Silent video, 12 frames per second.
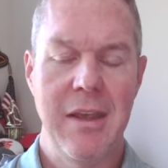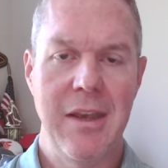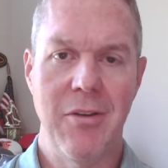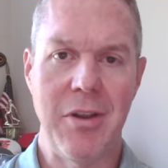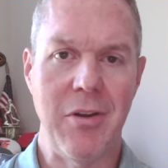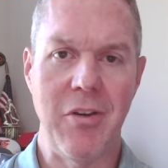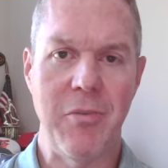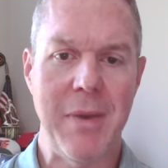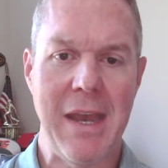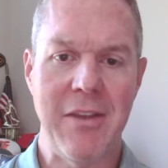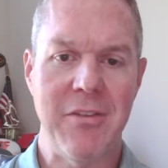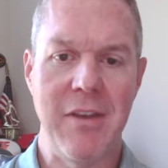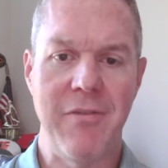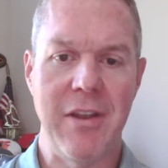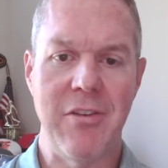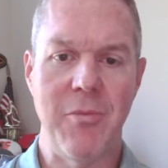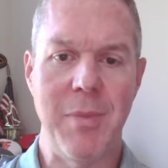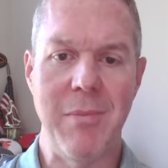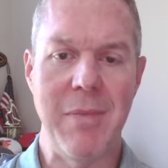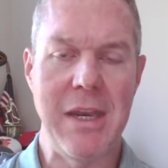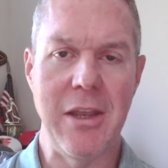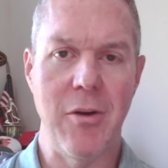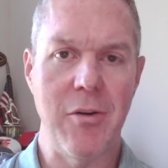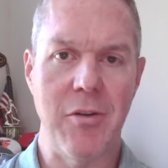Illinois' pass defense has been
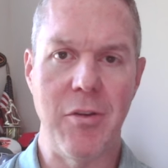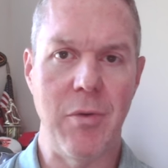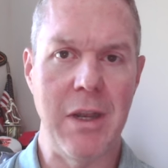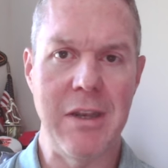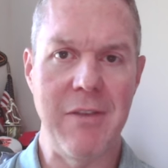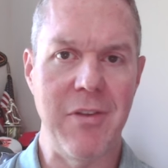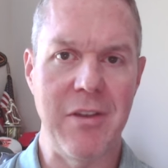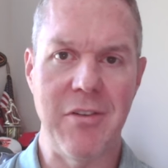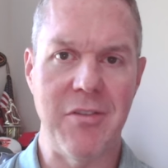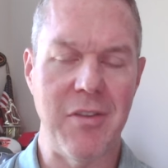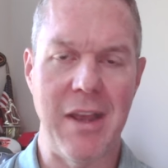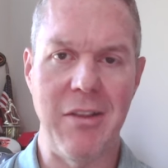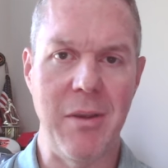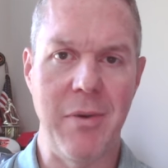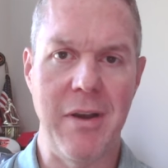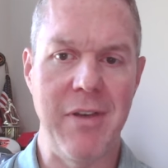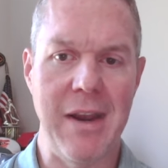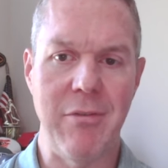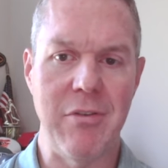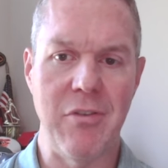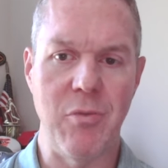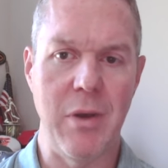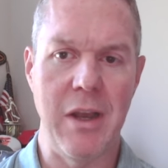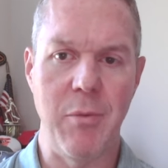mediocre. The run defense is slightly above average
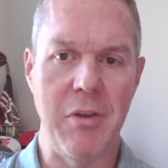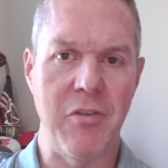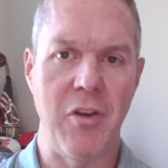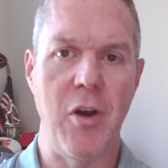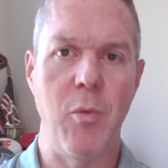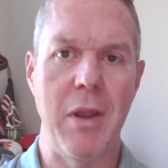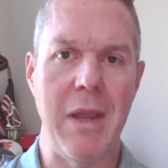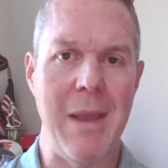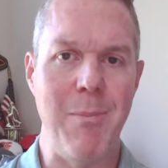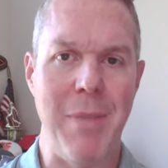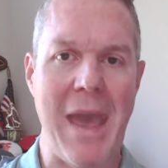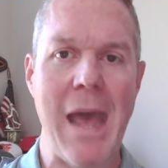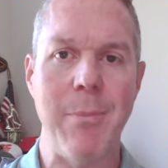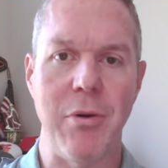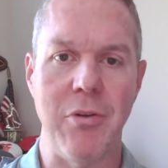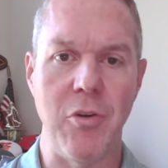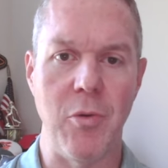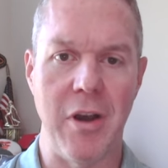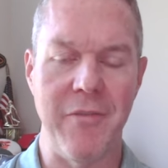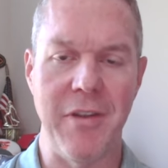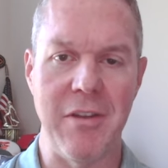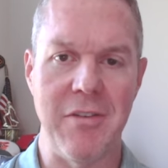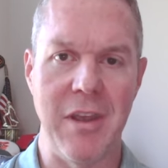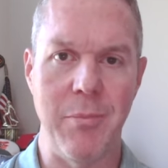as well. We saw what a bad Purdue
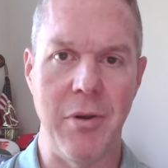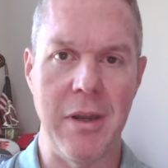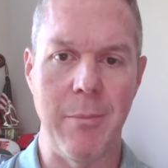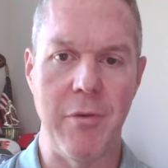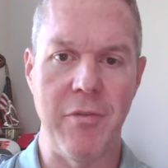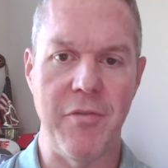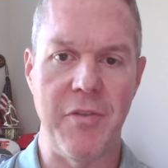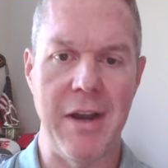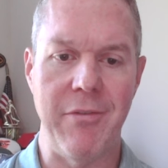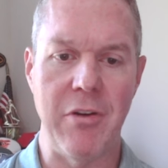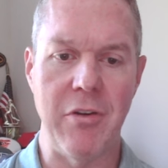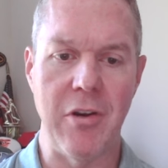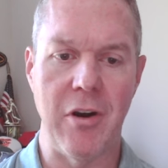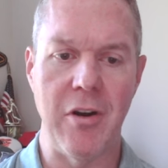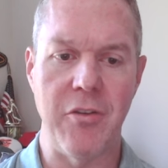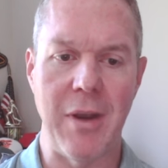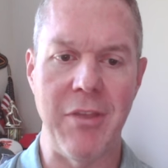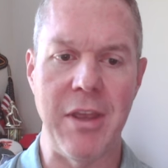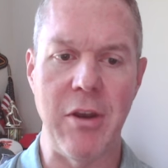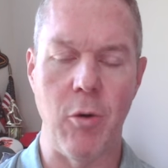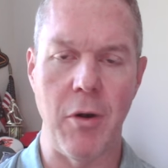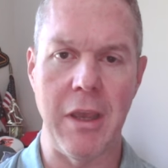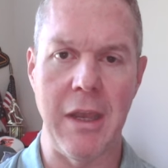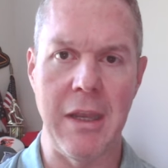offense did, putting up over 500 yards. So I think
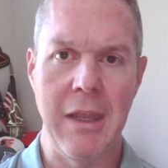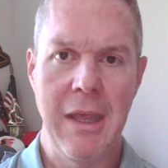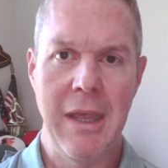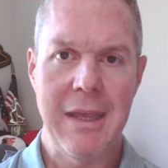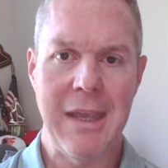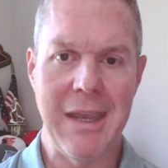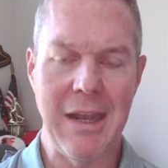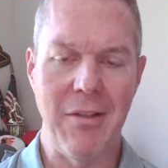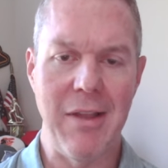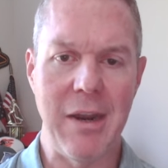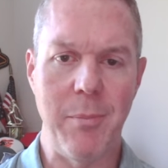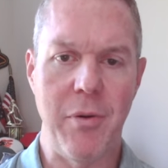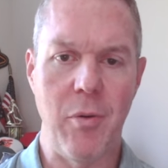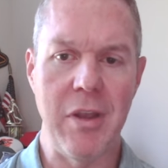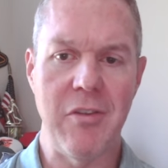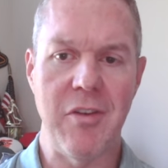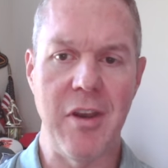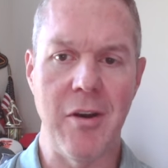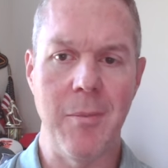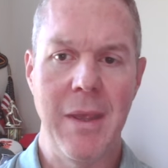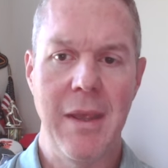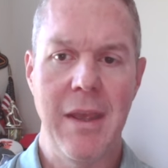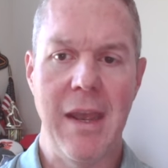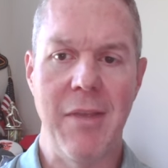Oregon can get a lot of points here.
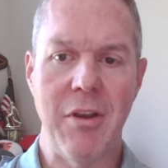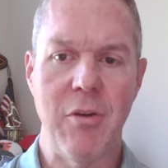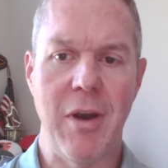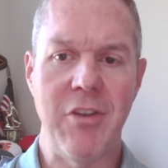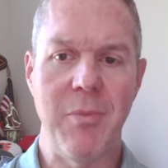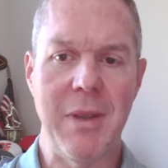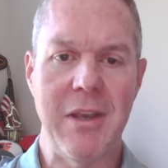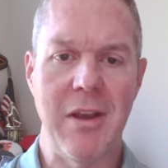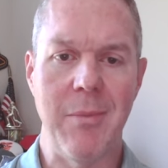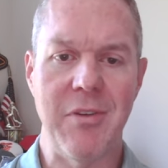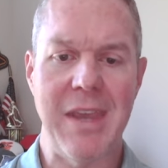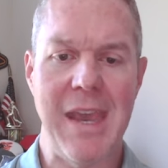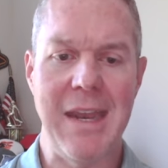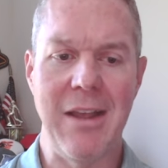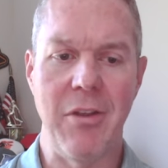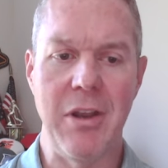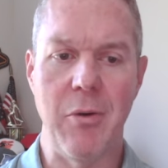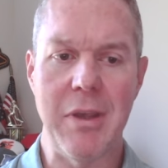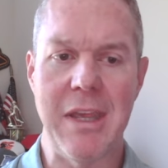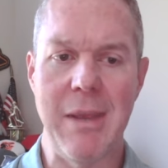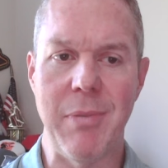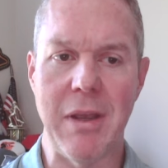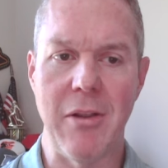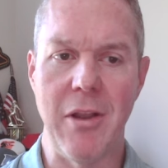And the question becomes, can Illinois
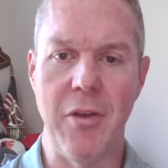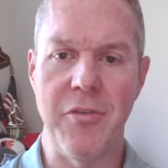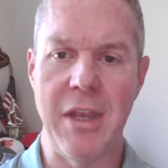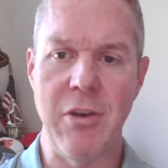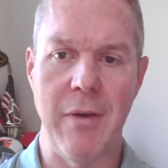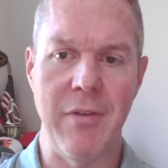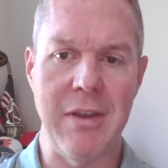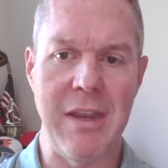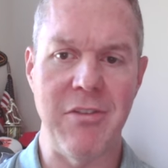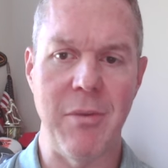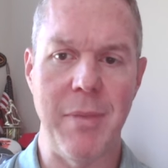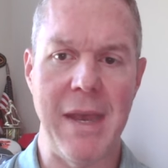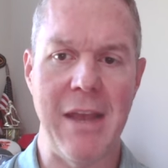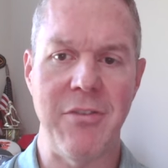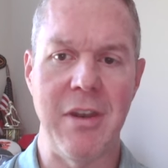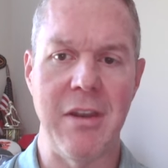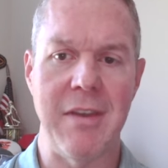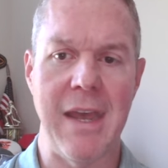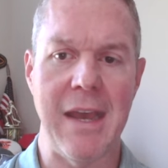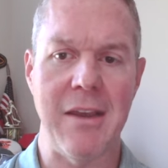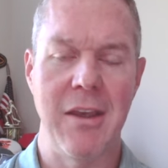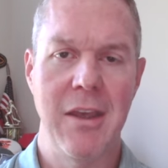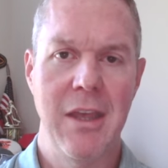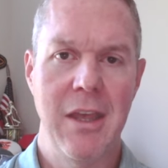keep it close? They do have a decent passing
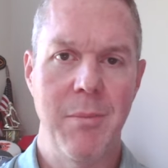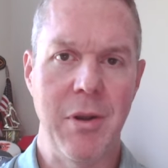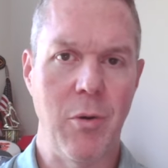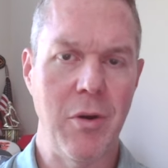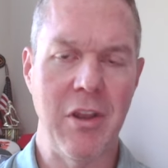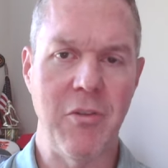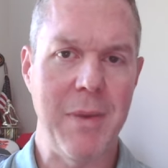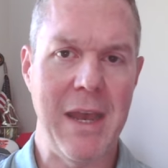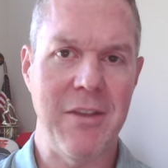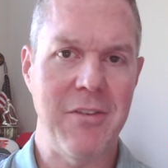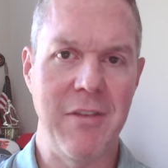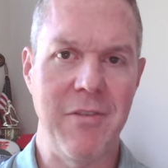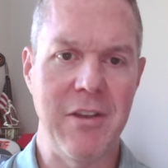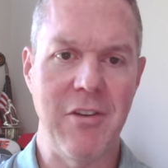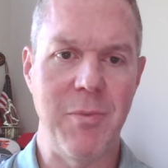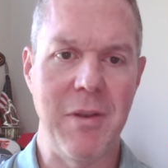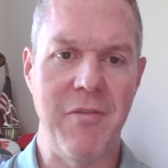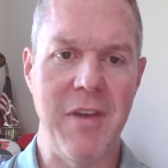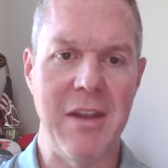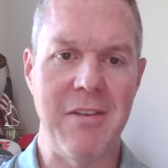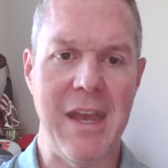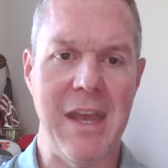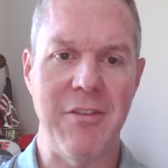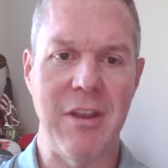attack, but Oregon's pass defense has been
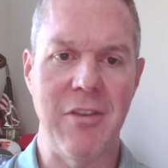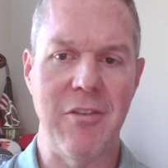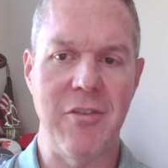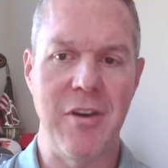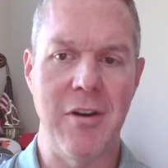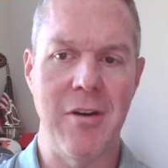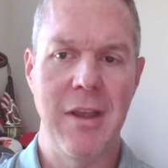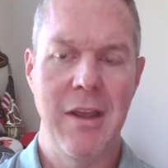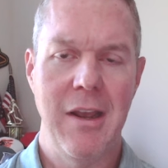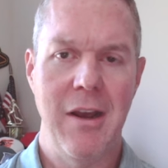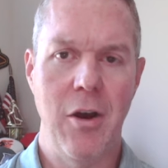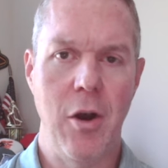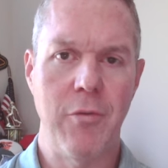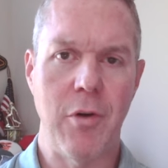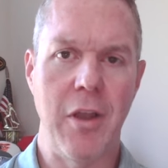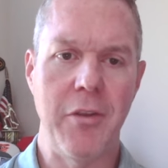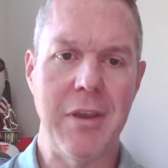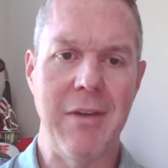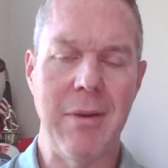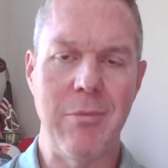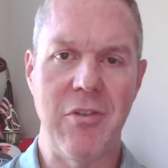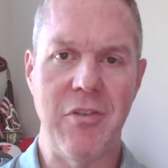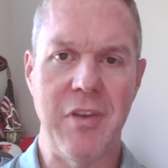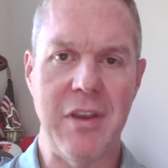fantastic this year. Overall, they're giving
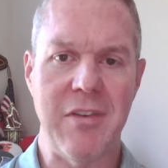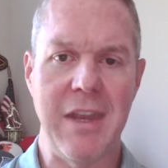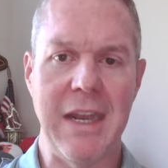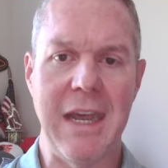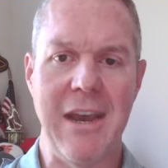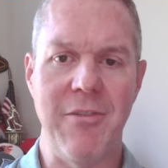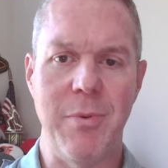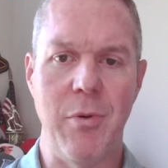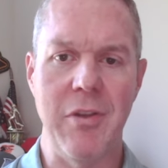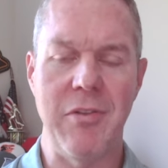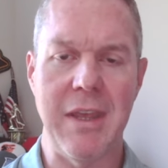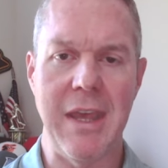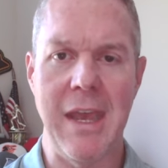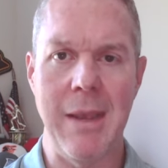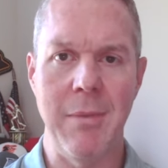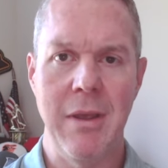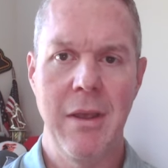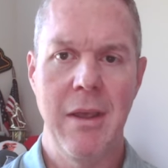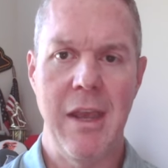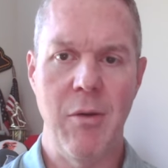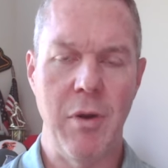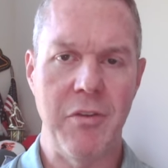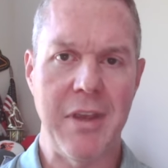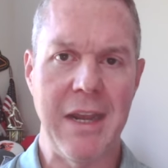up just 16.5 points a game.
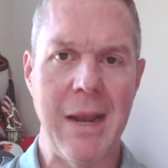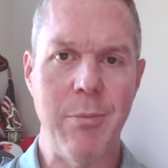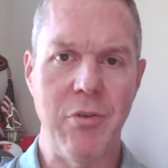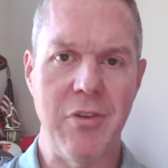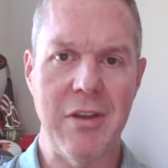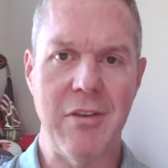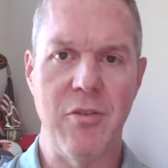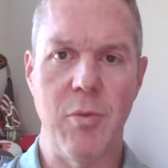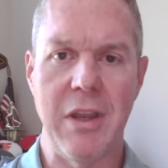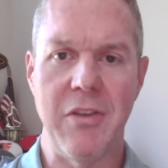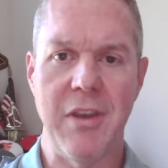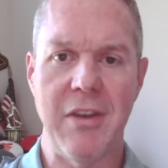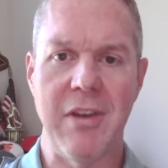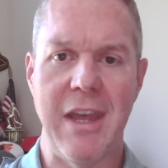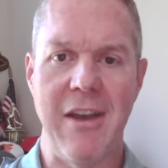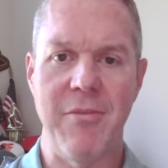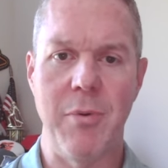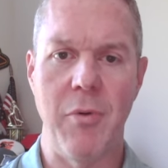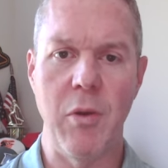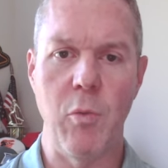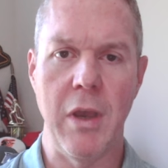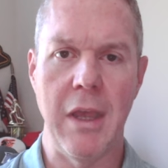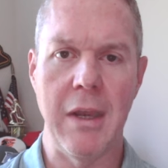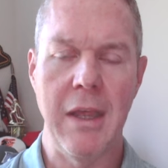And once again, I project a
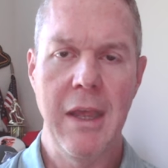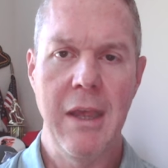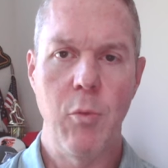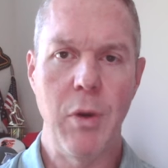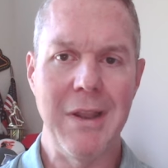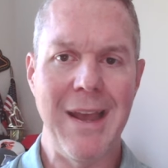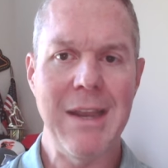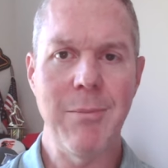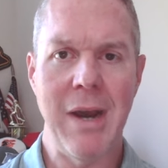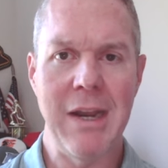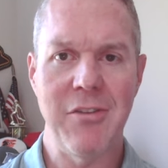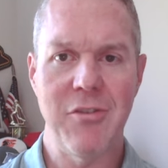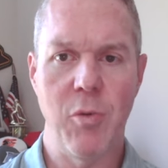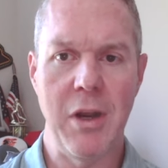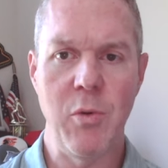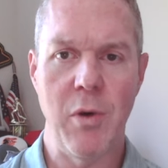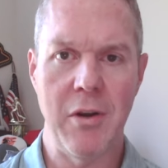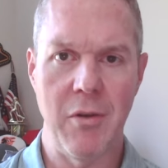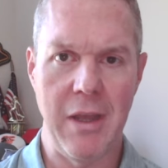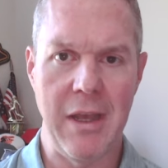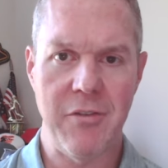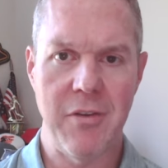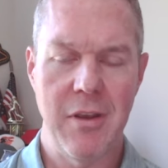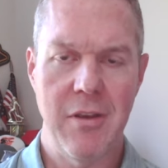26.5-point win. Would like minus 21 or
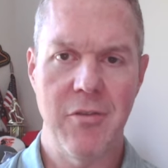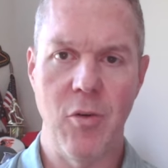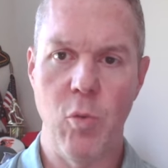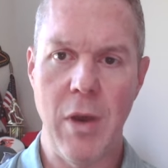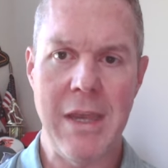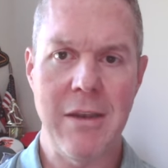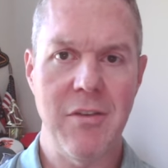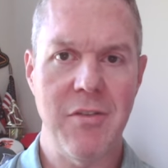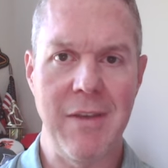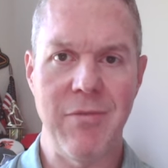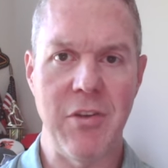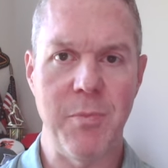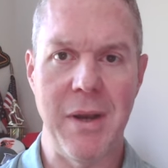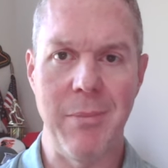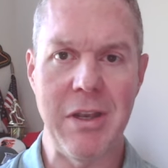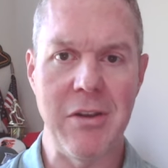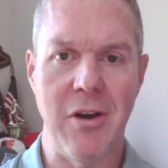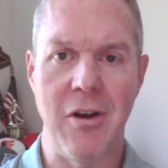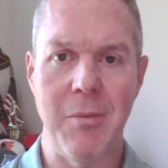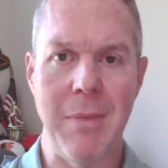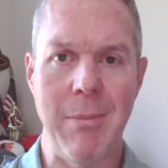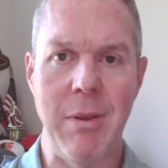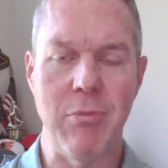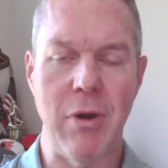less, so wait, see if this public dog
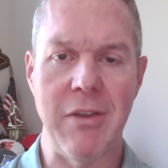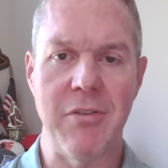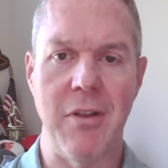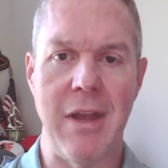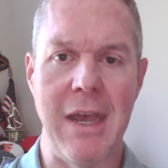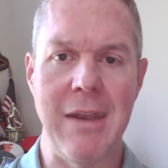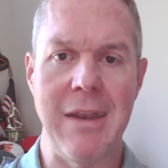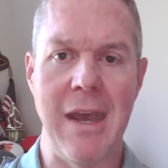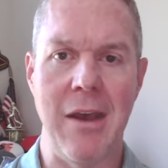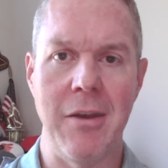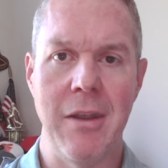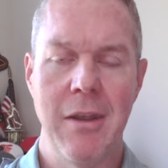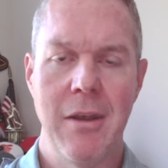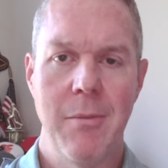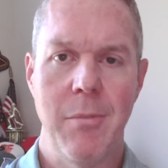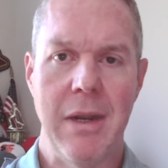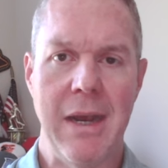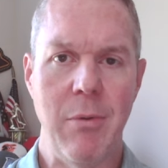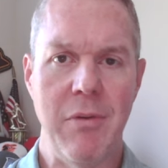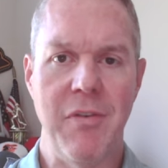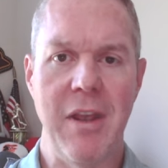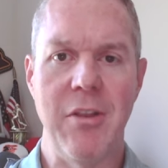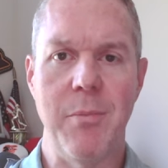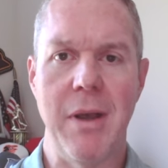maybe brings the line down. But I would
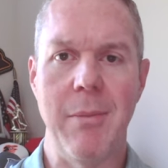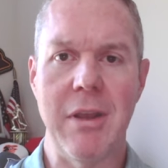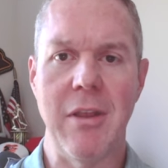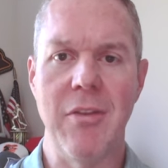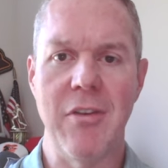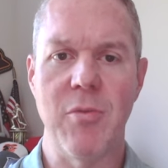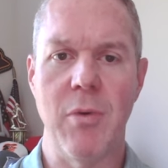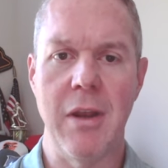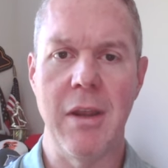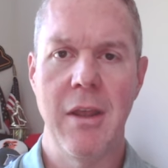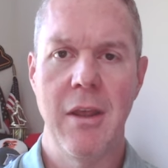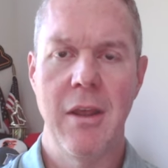fade the public in this one.